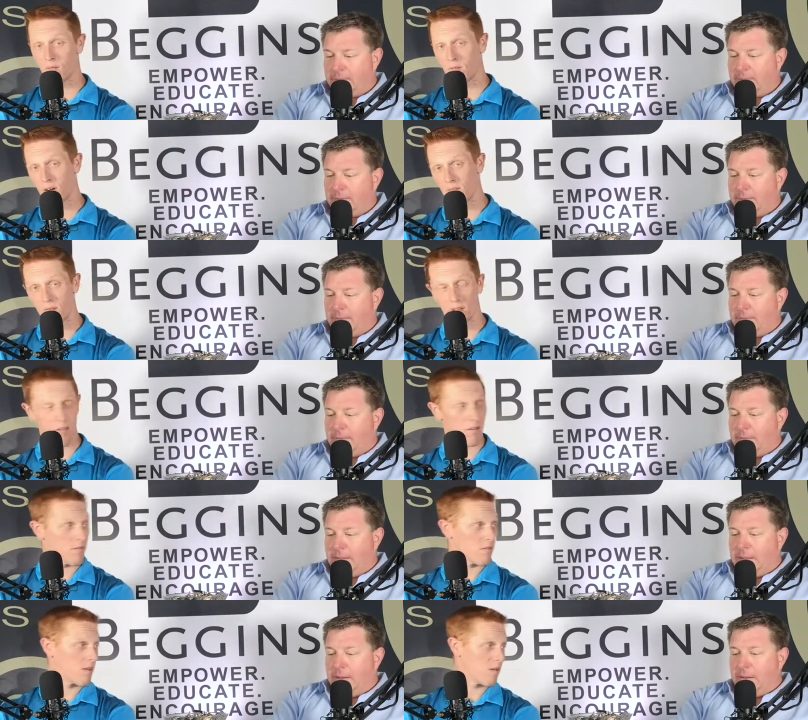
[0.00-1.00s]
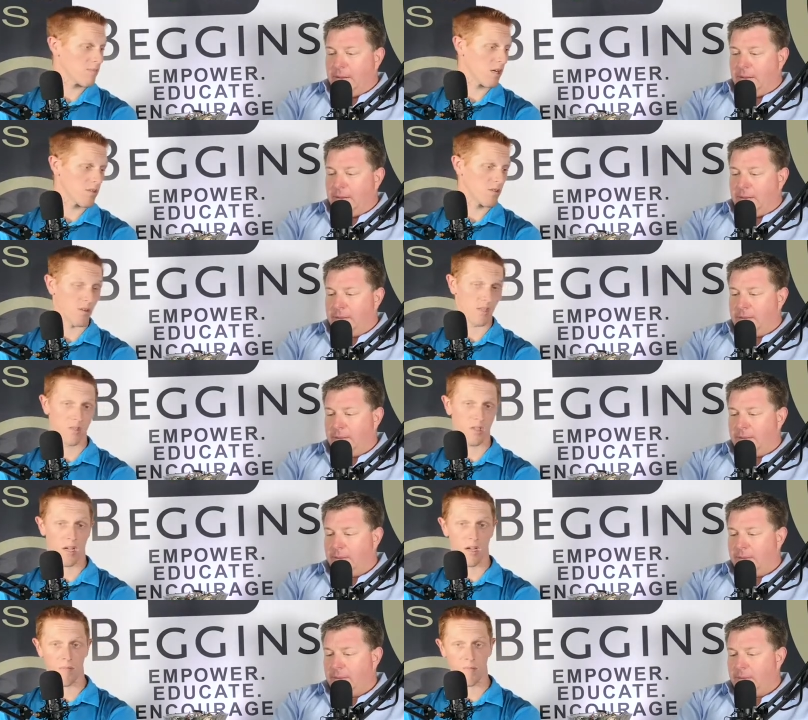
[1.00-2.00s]
Speaker 1: If we're a fit, come talk to us.
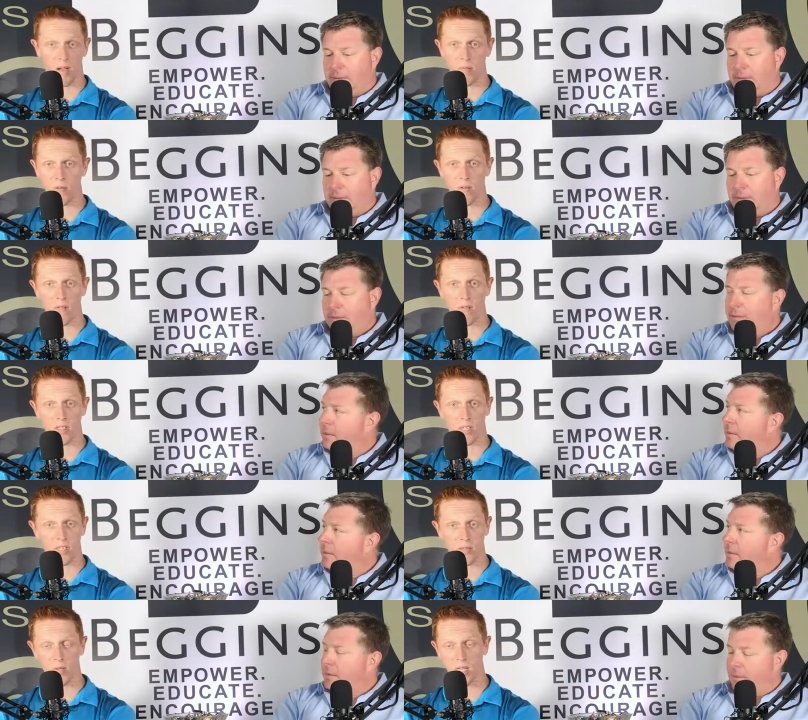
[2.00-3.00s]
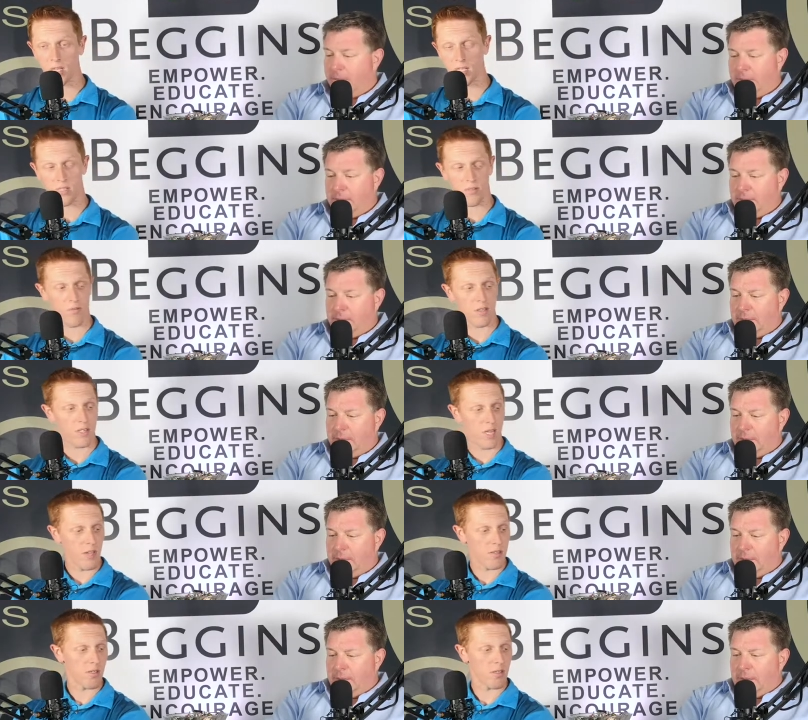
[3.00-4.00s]
Um, come to one of our sales meetings. Reach
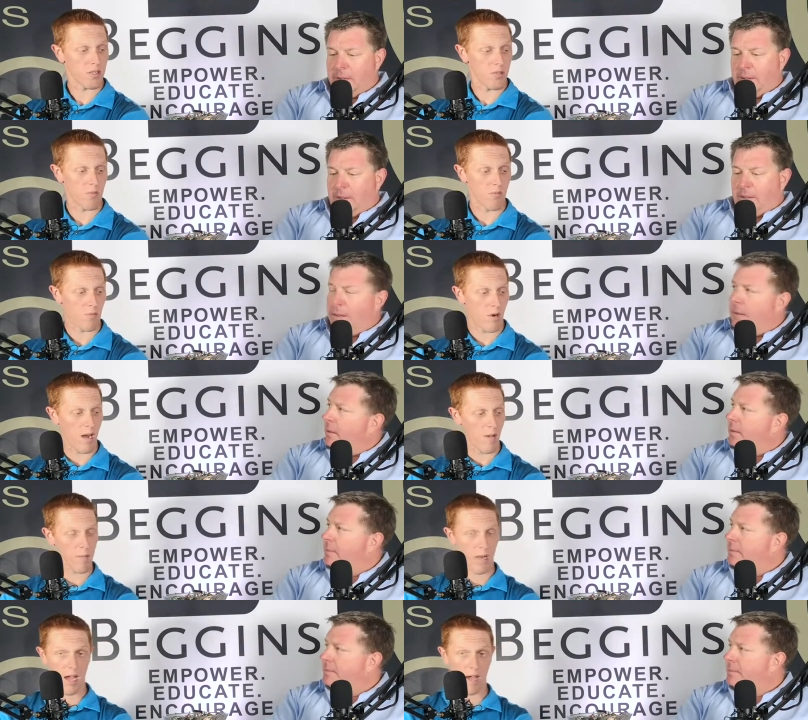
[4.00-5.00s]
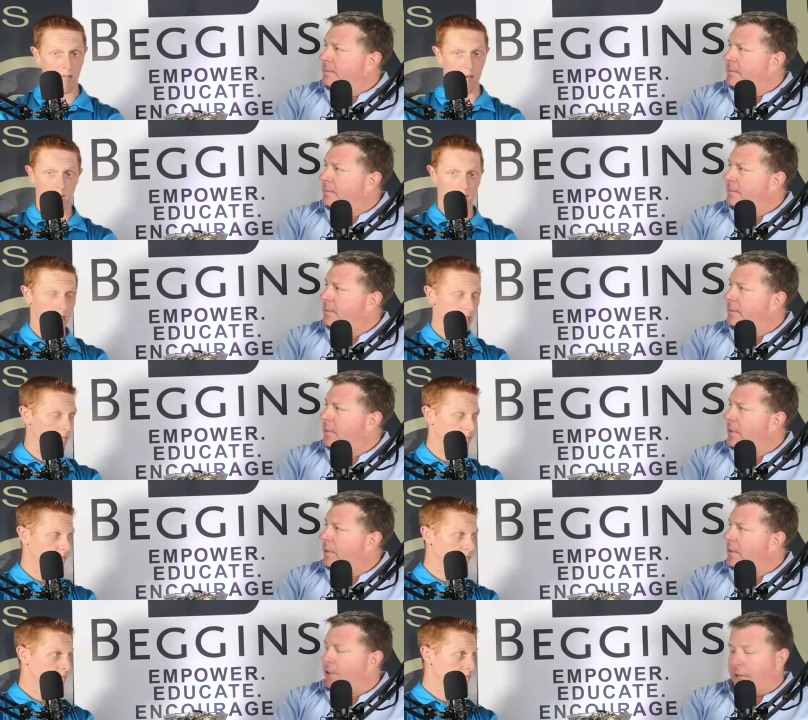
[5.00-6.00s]
out to us, and we're happy to have you anytime.
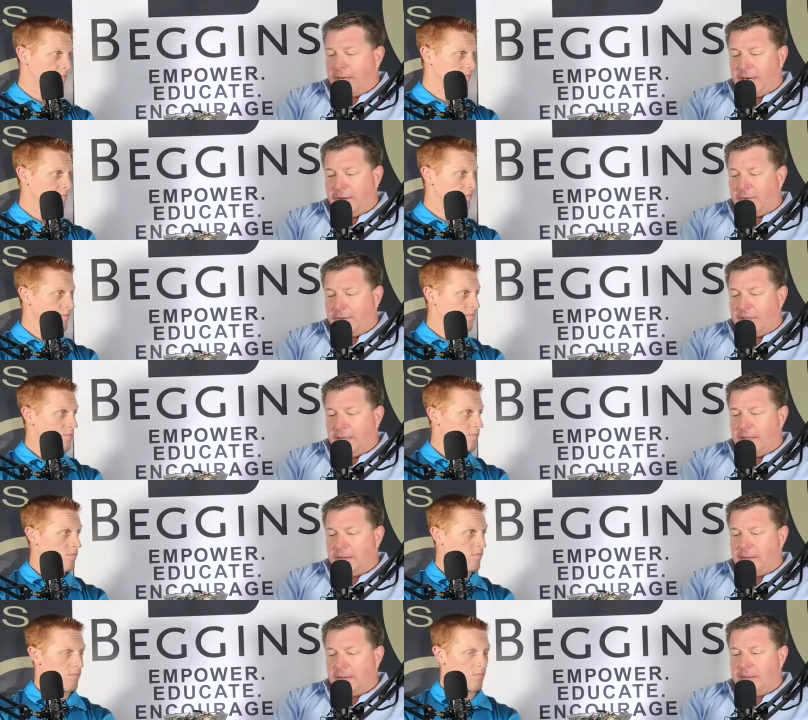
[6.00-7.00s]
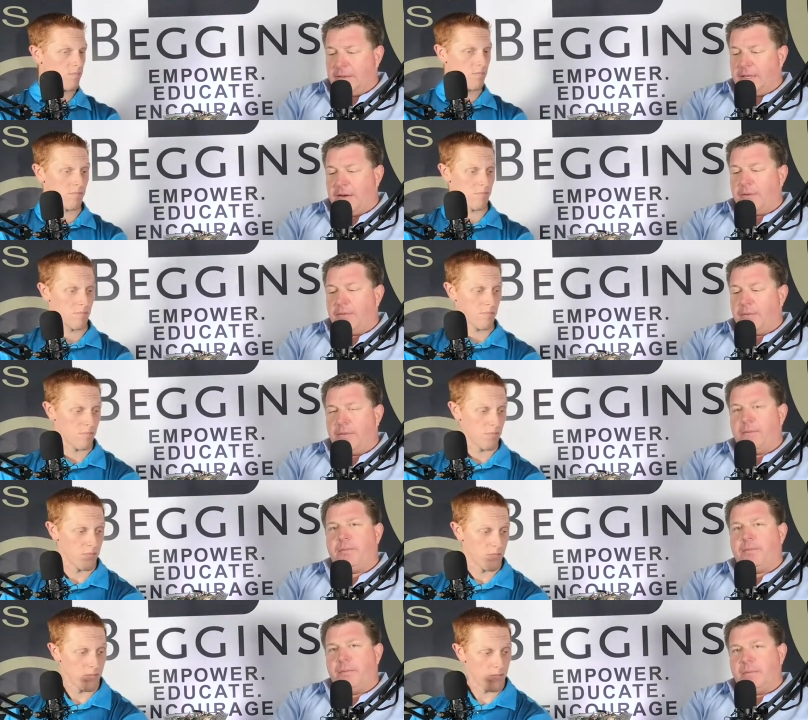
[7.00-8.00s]
Speaker 2: Check it out, and you know,
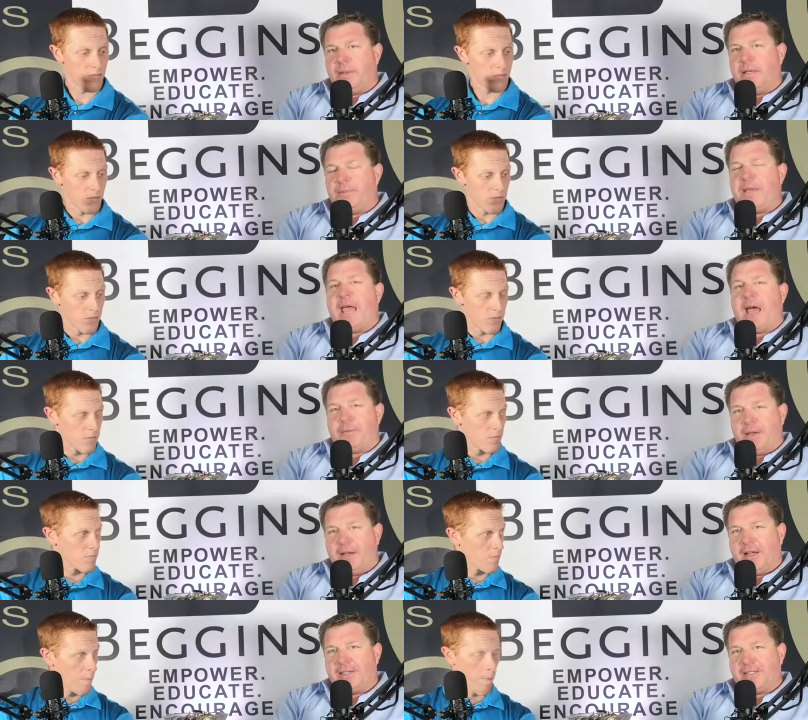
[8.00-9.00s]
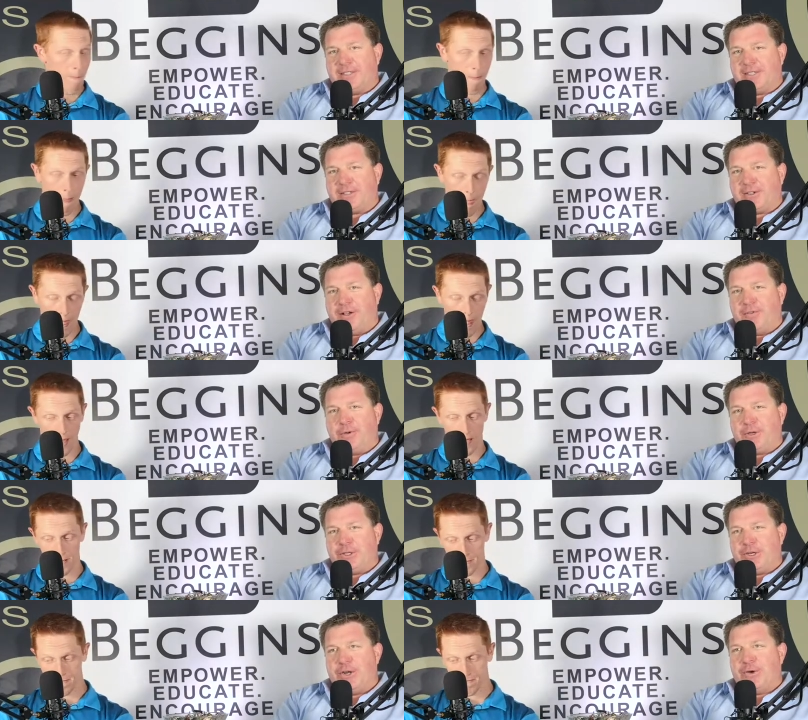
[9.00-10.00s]
be happy, guys. Just love
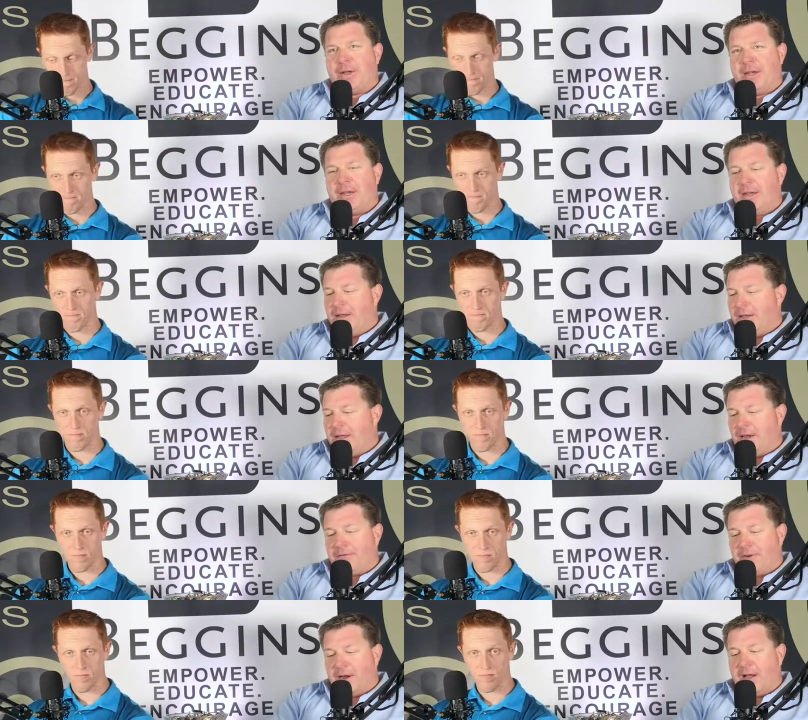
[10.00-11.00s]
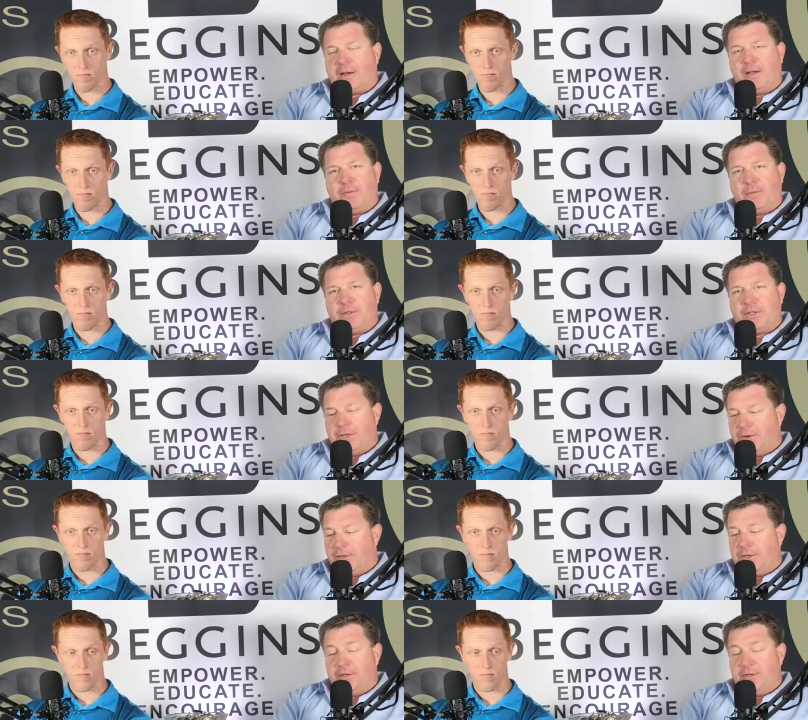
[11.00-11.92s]
what you're doing, and if you're not loving what you're doing,